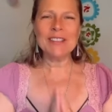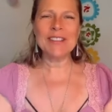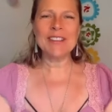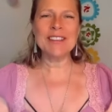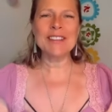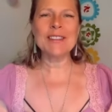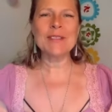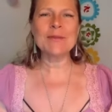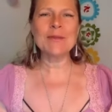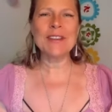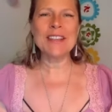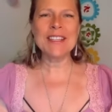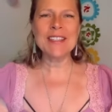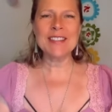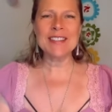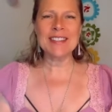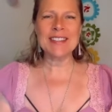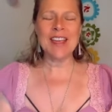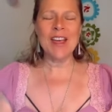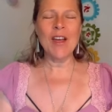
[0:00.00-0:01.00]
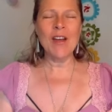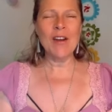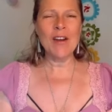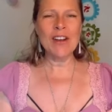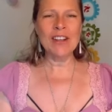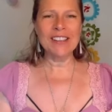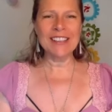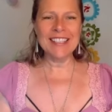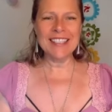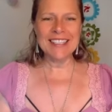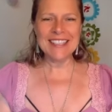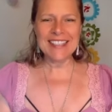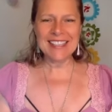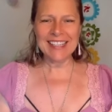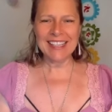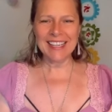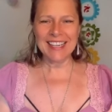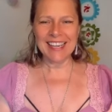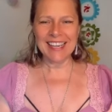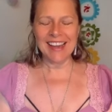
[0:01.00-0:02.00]
to this week's
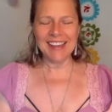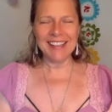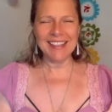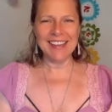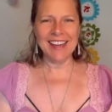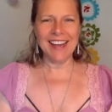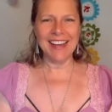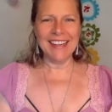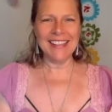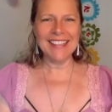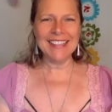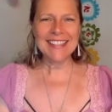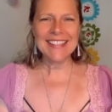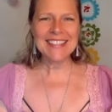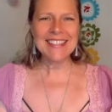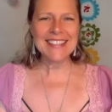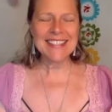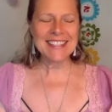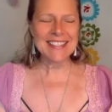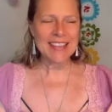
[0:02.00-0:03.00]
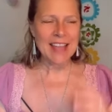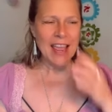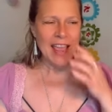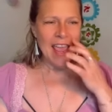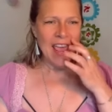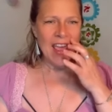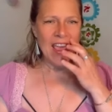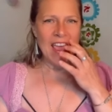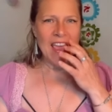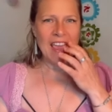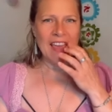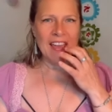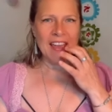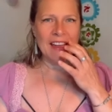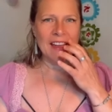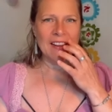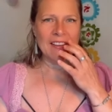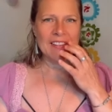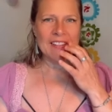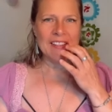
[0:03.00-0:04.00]
holistic guidance.
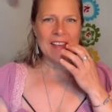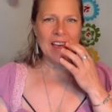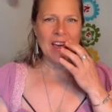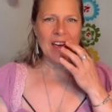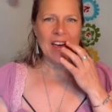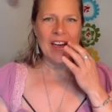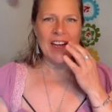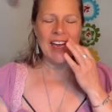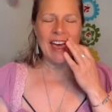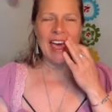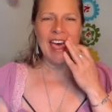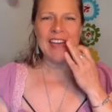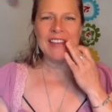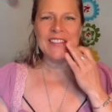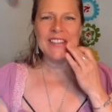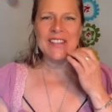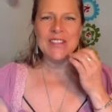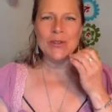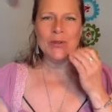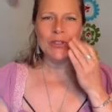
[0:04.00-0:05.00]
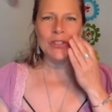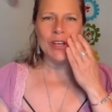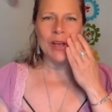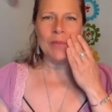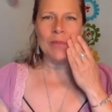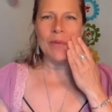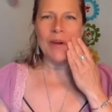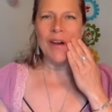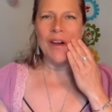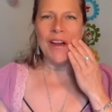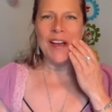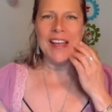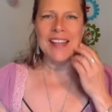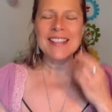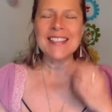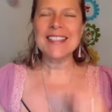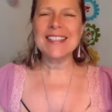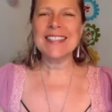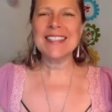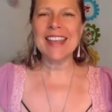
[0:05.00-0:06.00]
And uh, as you jump
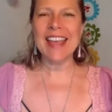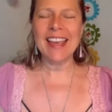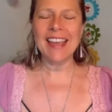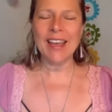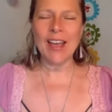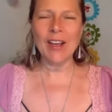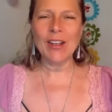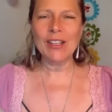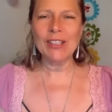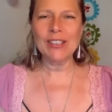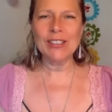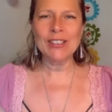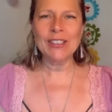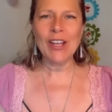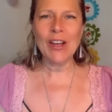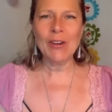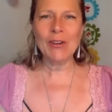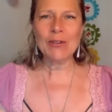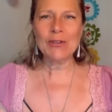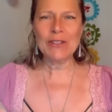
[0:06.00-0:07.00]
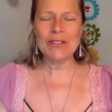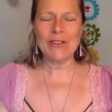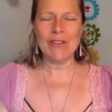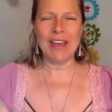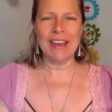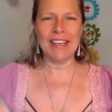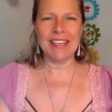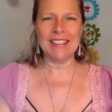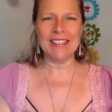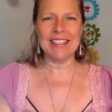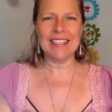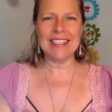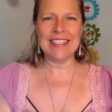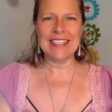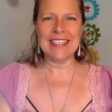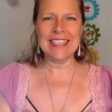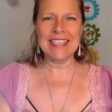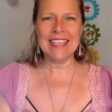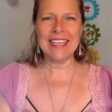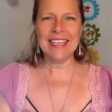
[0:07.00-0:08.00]
on, say hello so I can
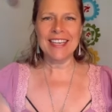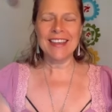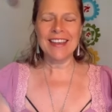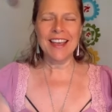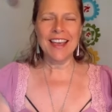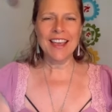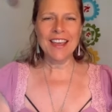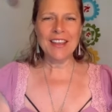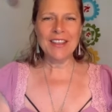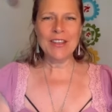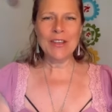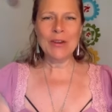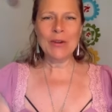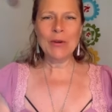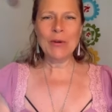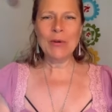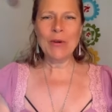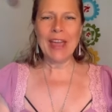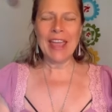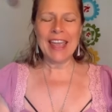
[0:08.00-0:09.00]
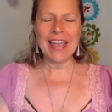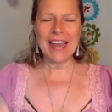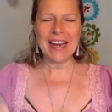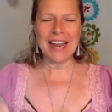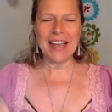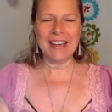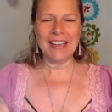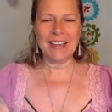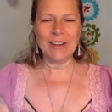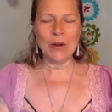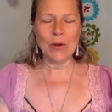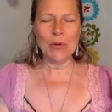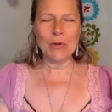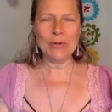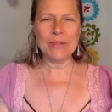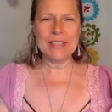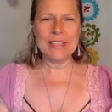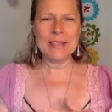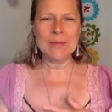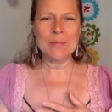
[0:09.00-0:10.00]
see you and I can
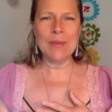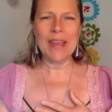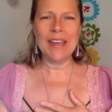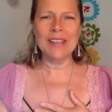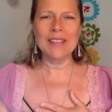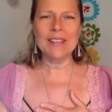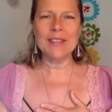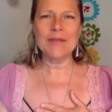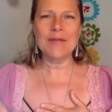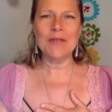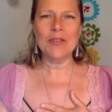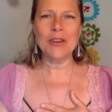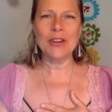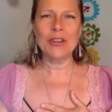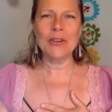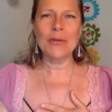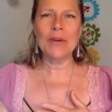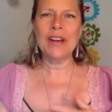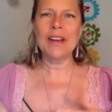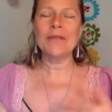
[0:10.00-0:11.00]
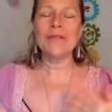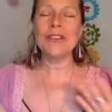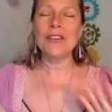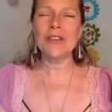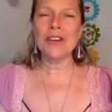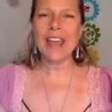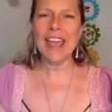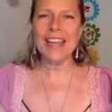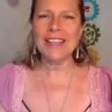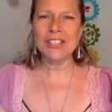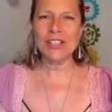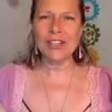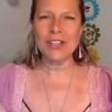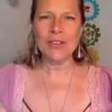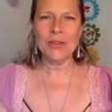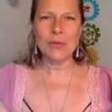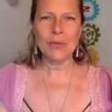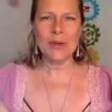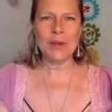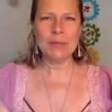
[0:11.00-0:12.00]
hold space for you. And if you're catching
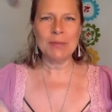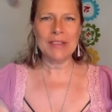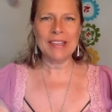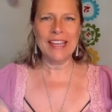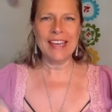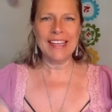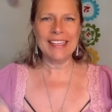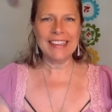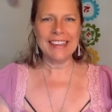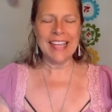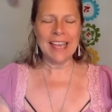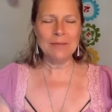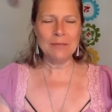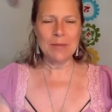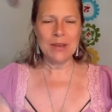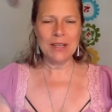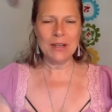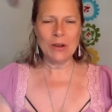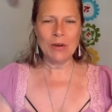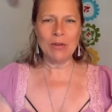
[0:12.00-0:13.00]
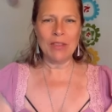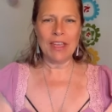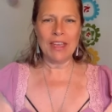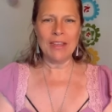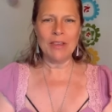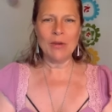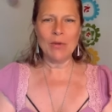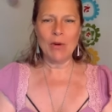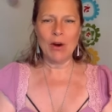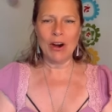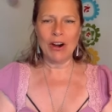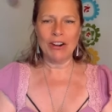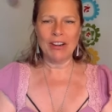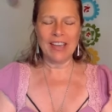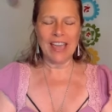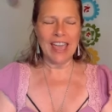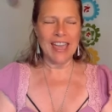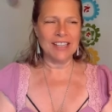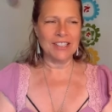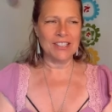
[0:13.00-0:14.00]
the replay, let me know that you are
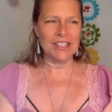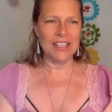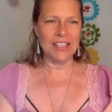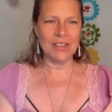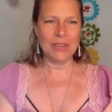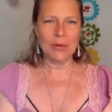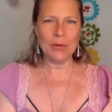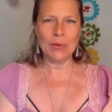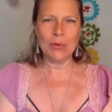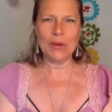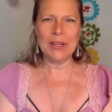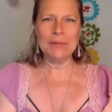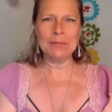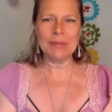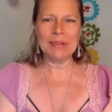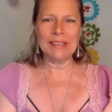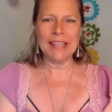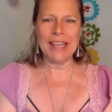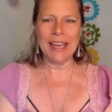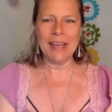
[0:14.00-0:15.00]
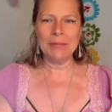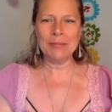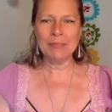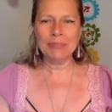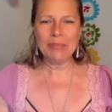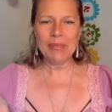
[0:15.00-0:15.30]
catching the replay.